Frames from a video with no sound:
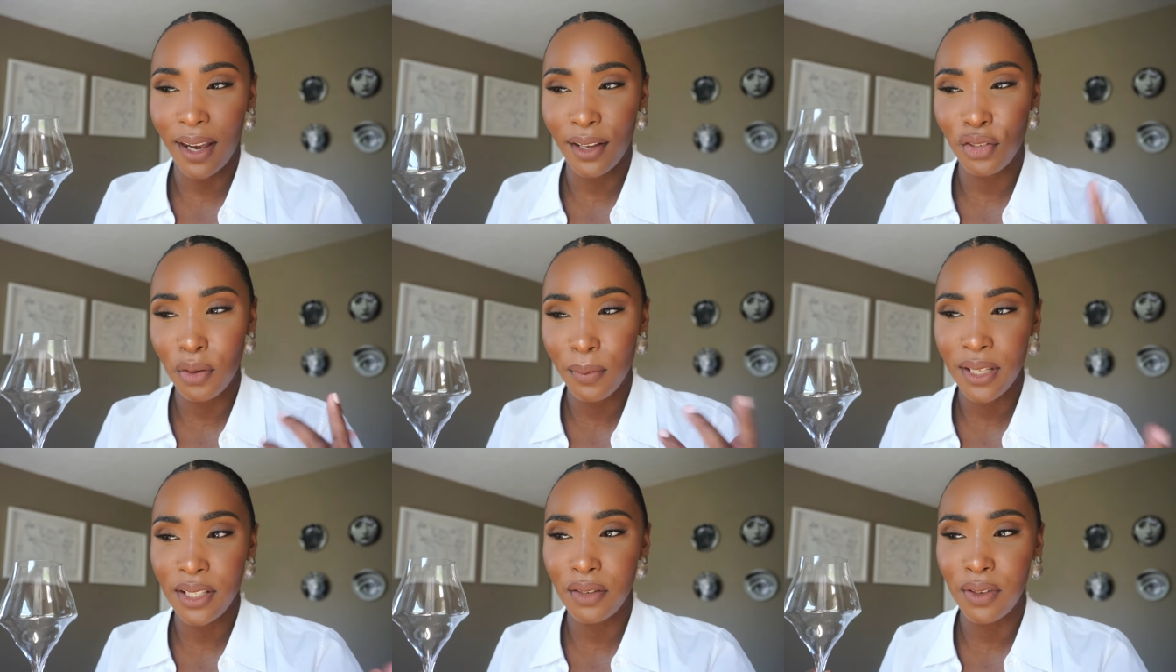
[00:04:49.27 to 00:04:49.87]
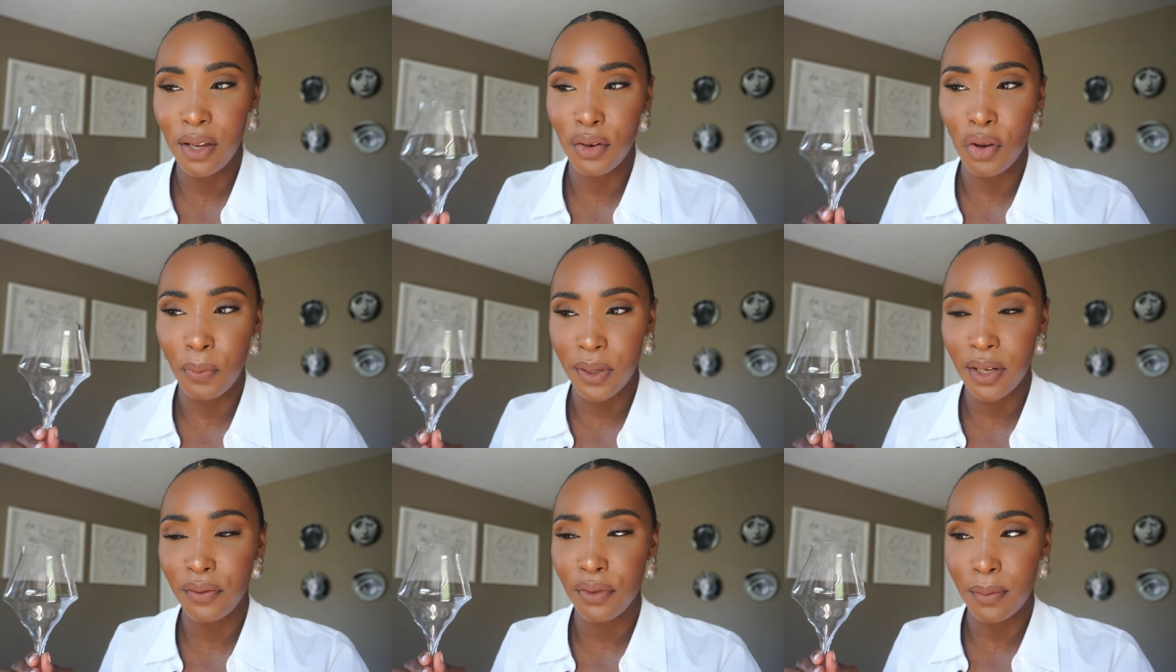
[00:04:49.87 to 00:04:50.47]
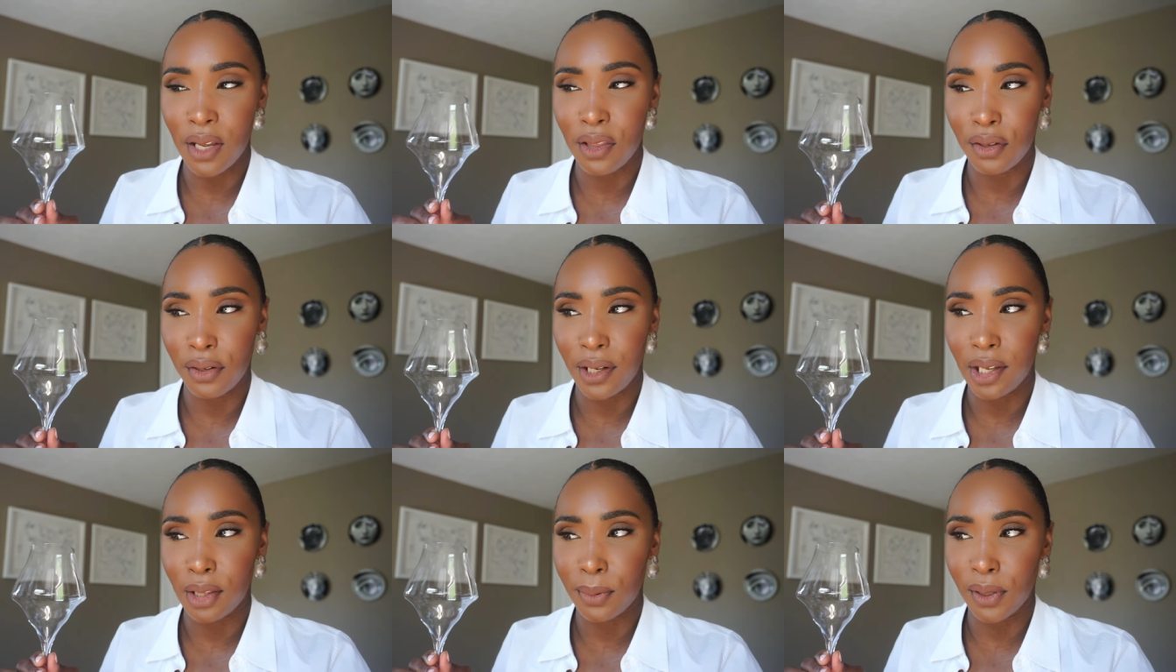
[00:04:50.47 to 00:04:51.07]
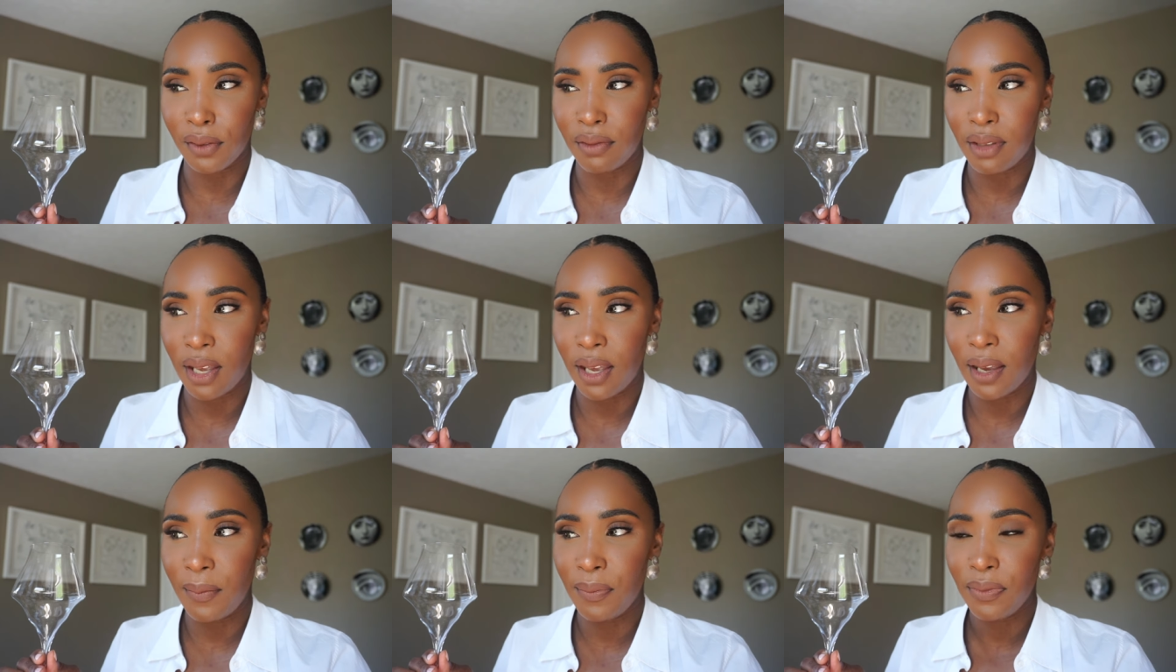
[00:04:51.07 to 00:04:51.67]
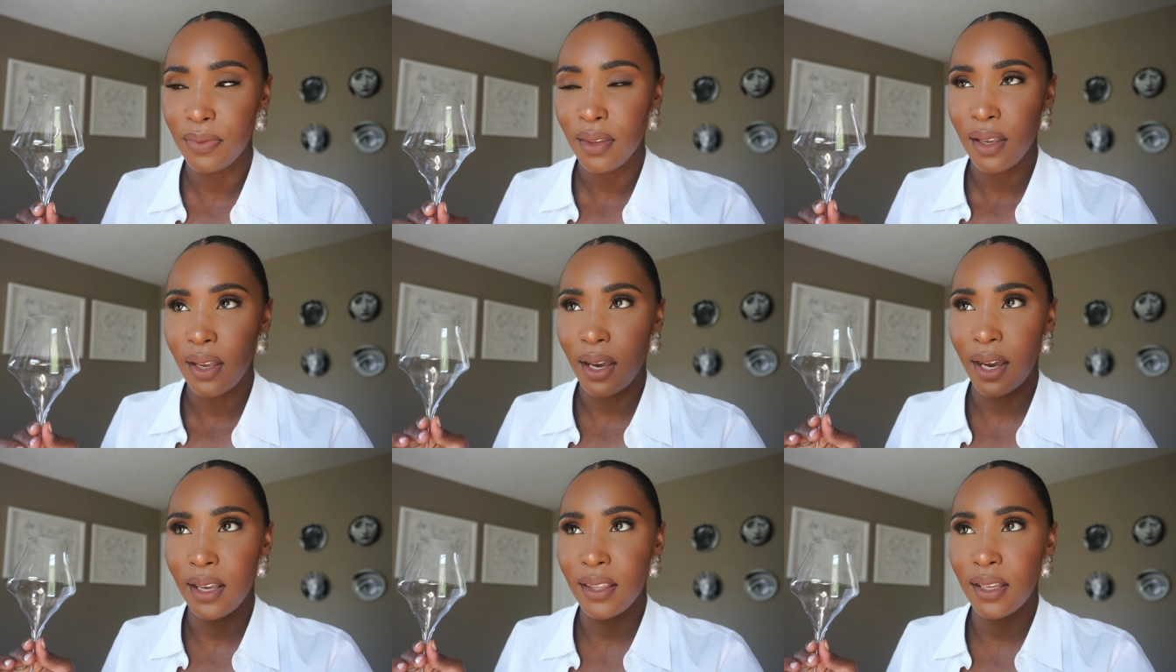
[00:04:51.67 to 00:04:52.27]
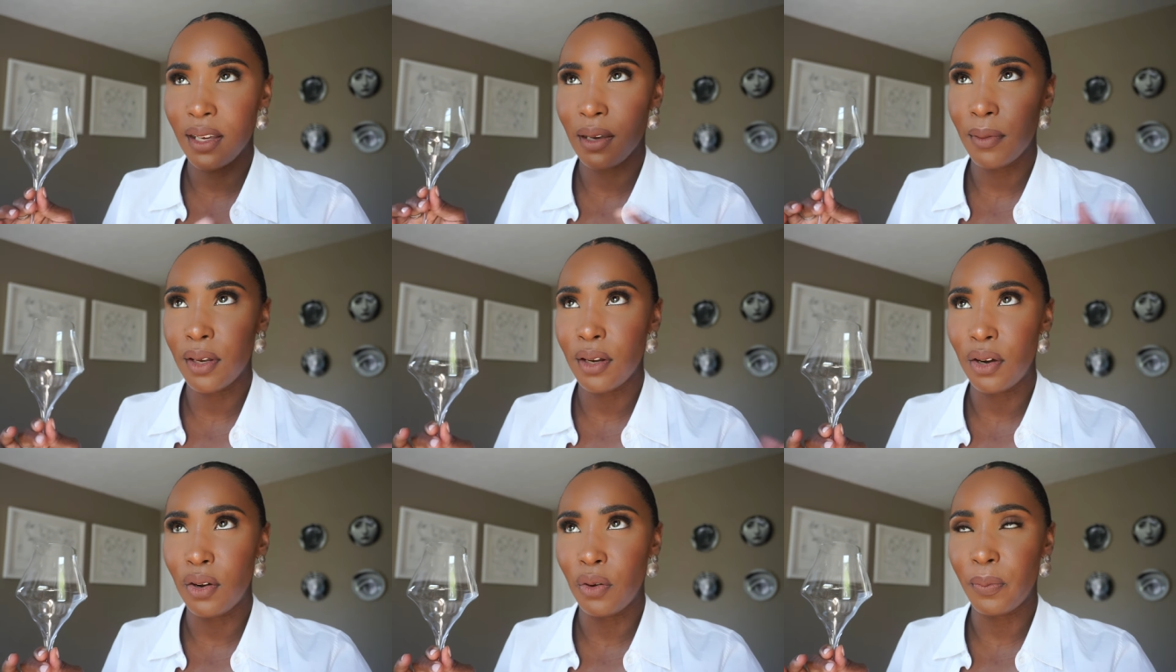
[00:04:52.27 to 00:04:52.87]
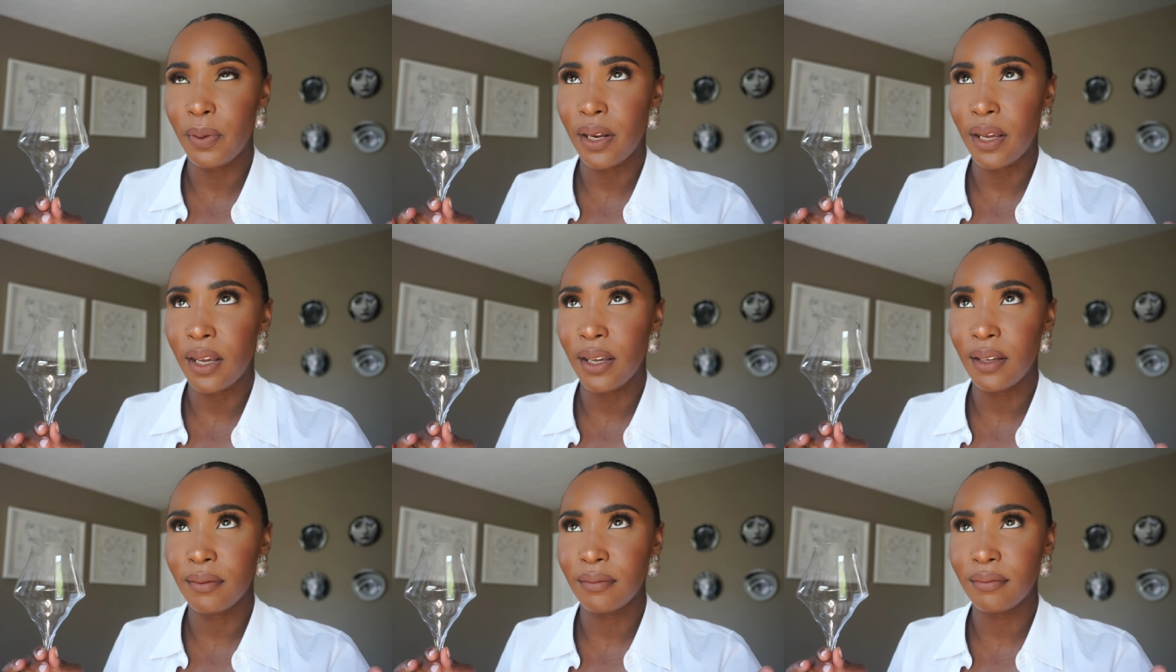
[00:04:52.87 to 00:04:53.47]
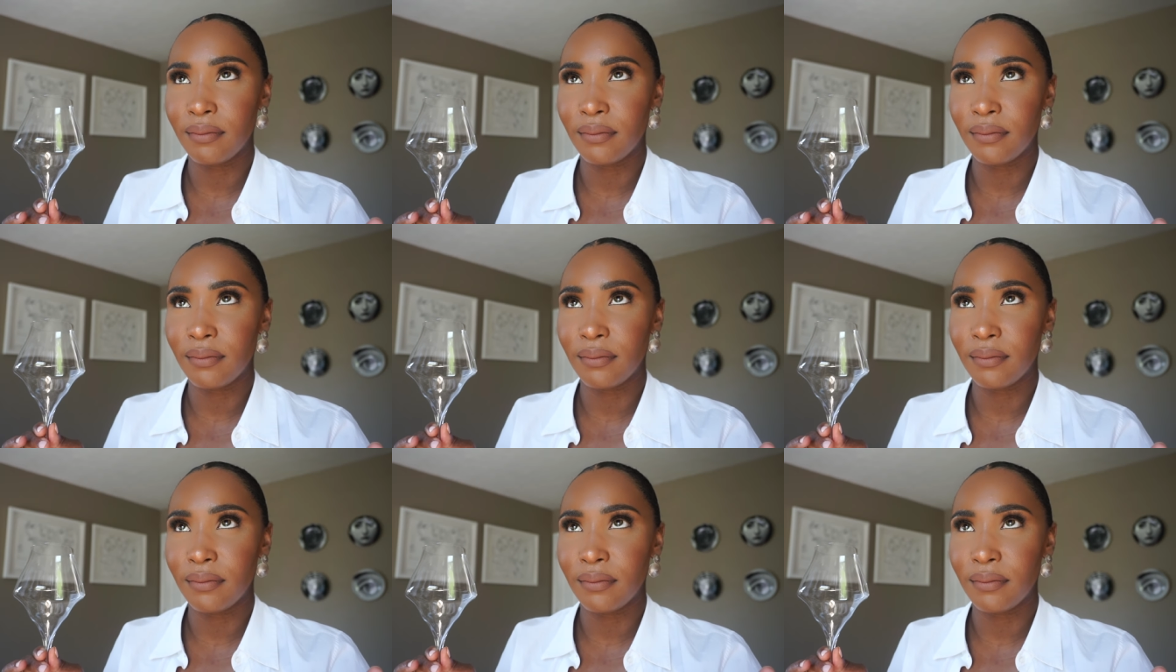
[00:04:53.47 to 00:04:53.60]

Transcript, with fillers: I told myself I'd open it for my 30th birthday I think I'm gonna open it